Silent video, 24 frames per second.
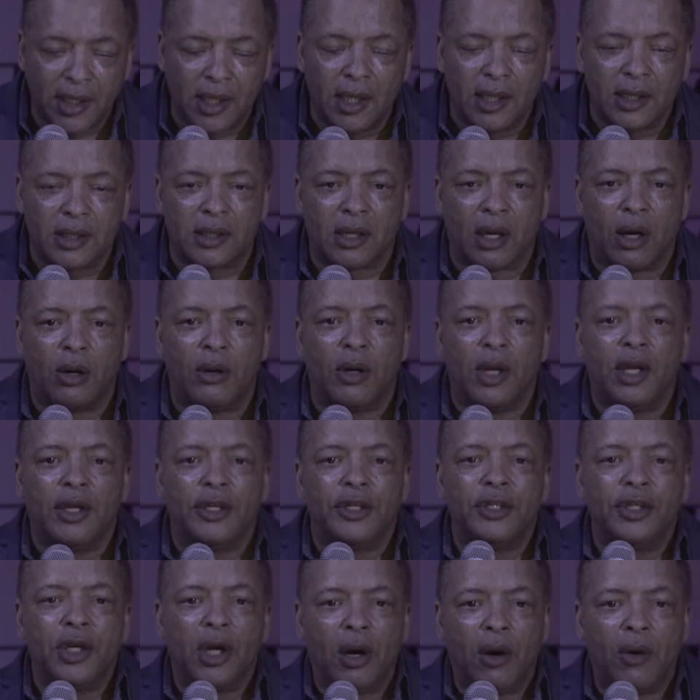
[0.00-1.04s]
So
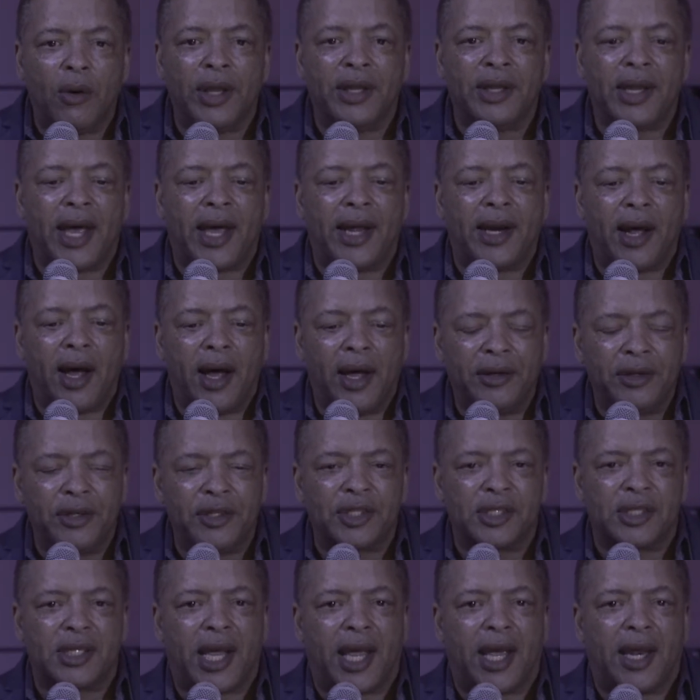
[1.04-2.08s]
knowing that,
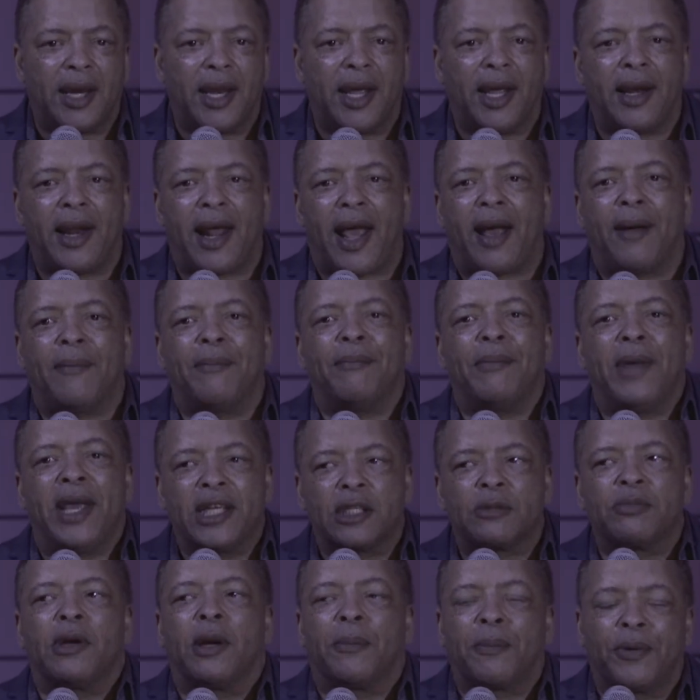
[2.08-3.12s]
understand that,
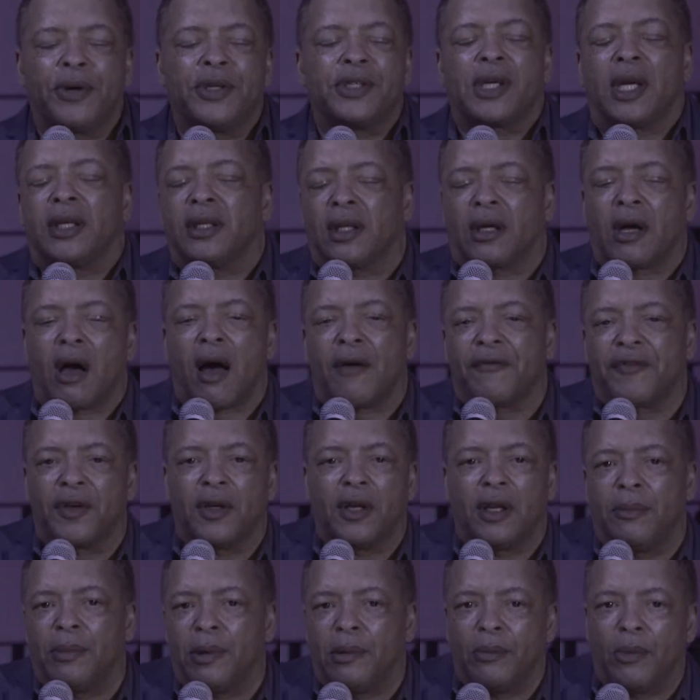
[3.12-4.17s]
makes me appreciate the coffee a
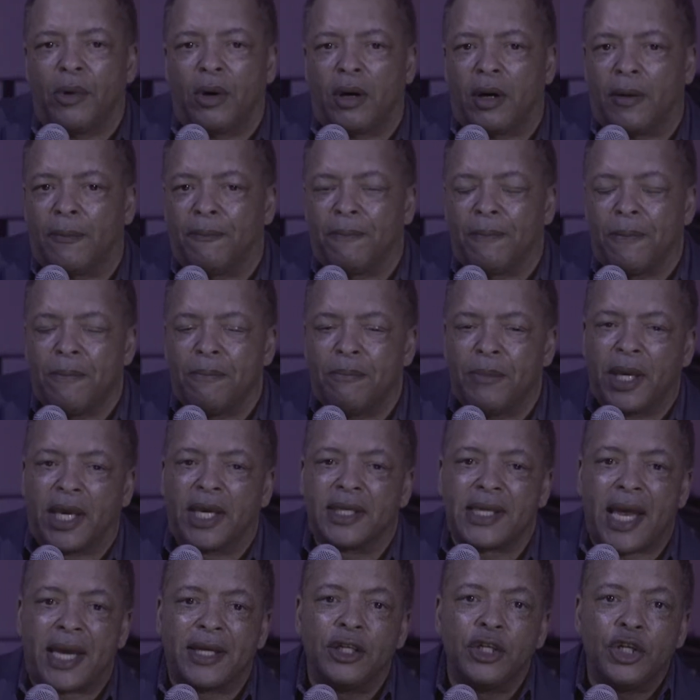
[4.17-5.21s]
little bit more,
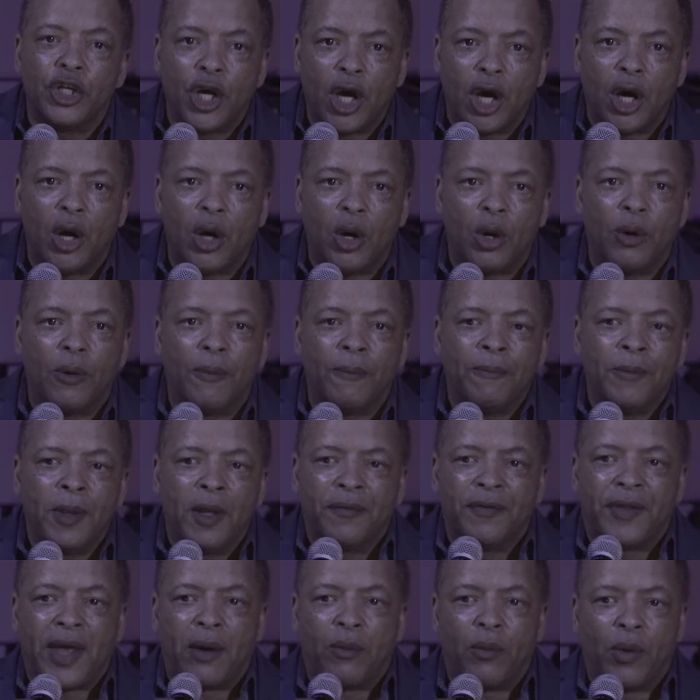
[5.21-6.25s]
because I know
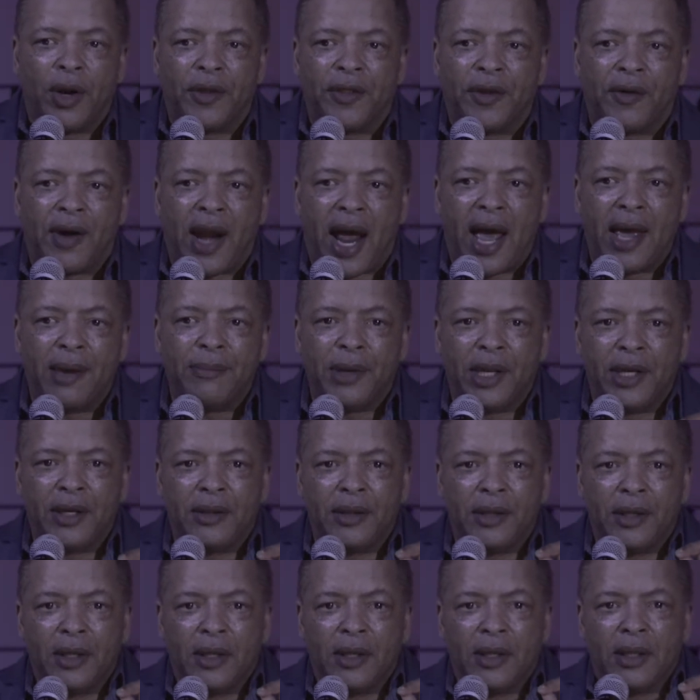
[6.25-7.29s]
that whether I'm
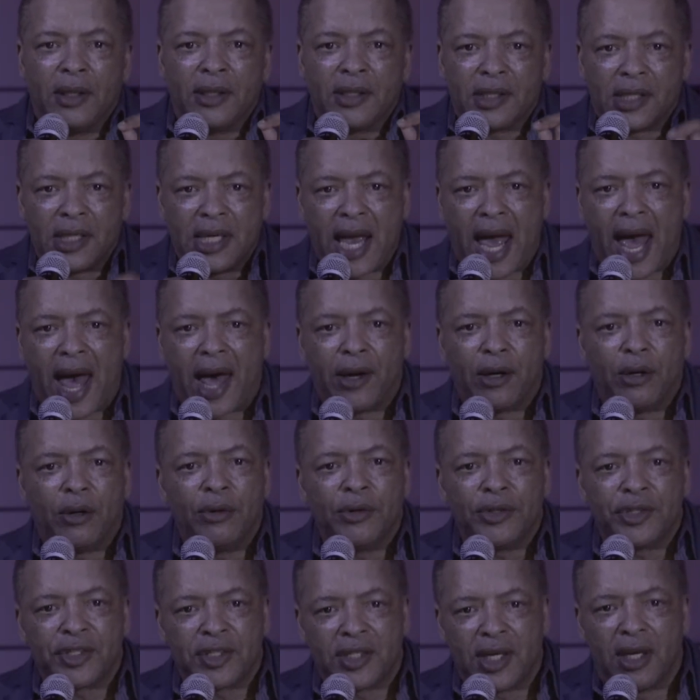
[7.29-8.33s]
in Seattle,
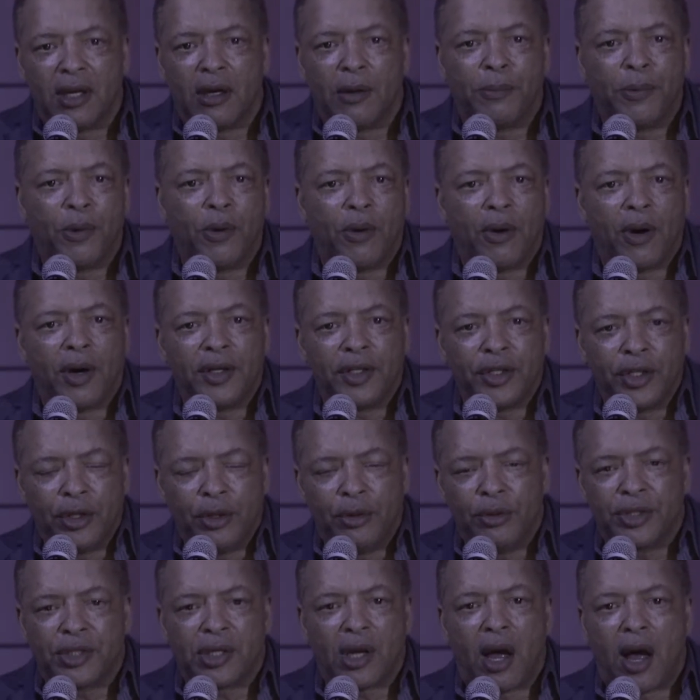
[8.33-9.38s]
Singapore,
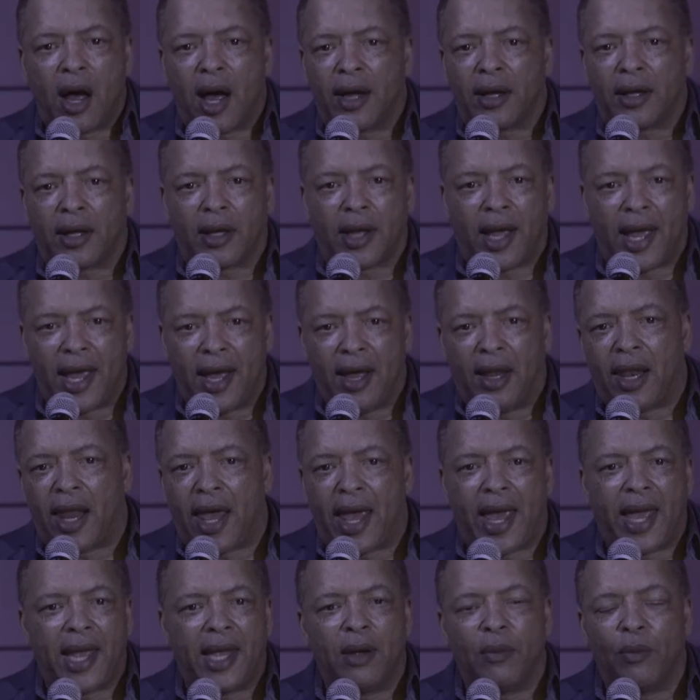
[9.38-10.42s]
Utah,
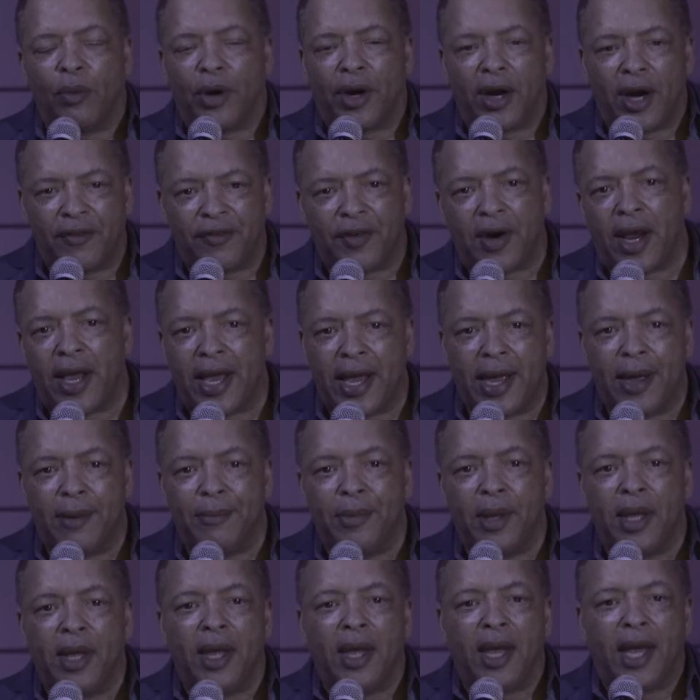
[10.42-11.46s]
LA, wherever I am,
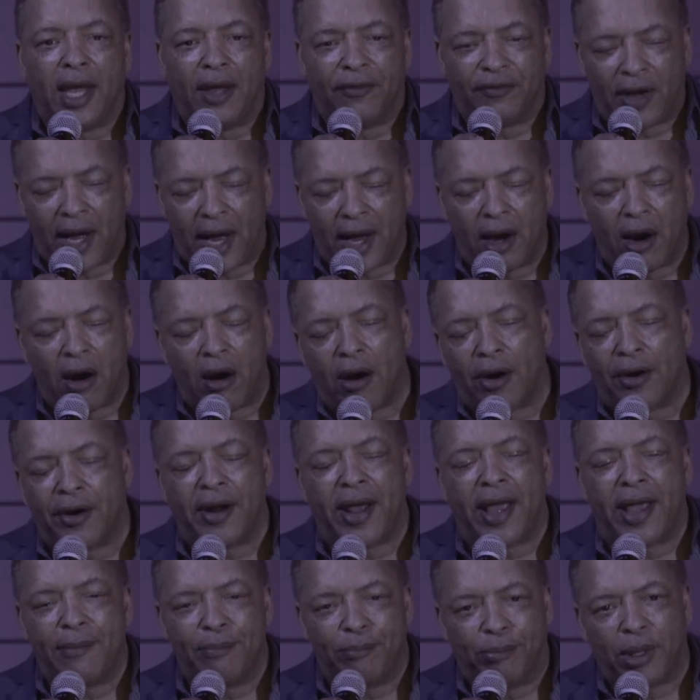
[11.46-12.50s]
if I order
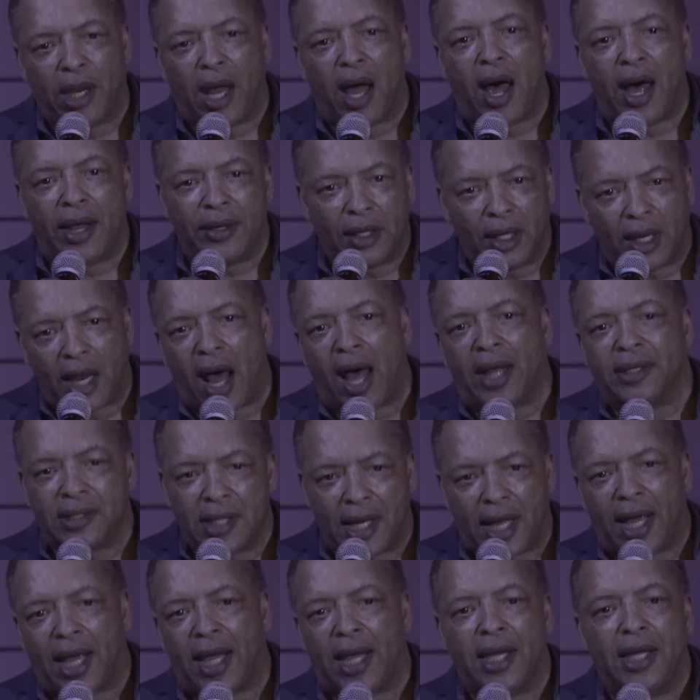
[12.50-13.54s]
a blonde
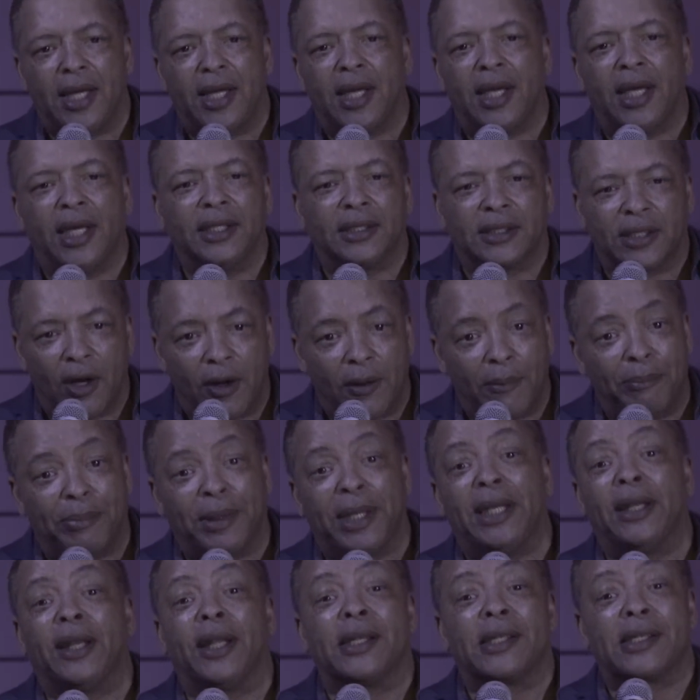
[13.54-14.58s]
latte, it's going to
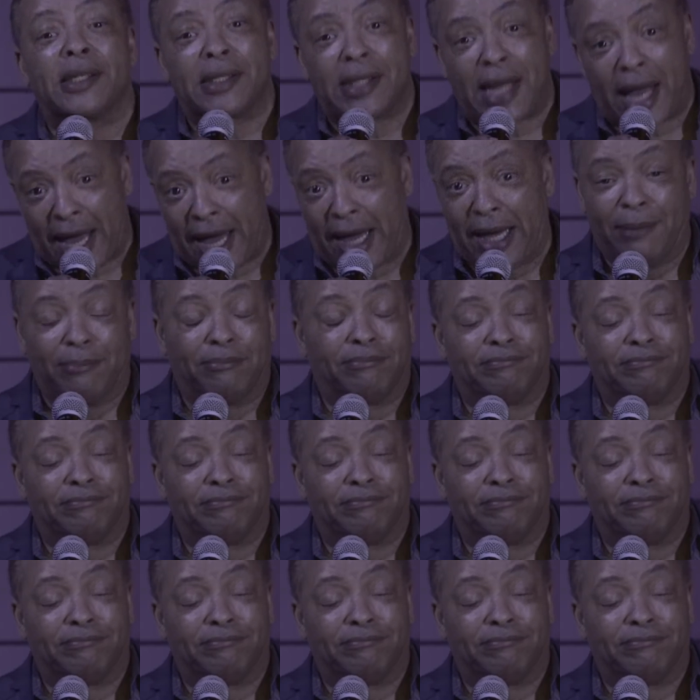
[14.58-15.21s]
be the same.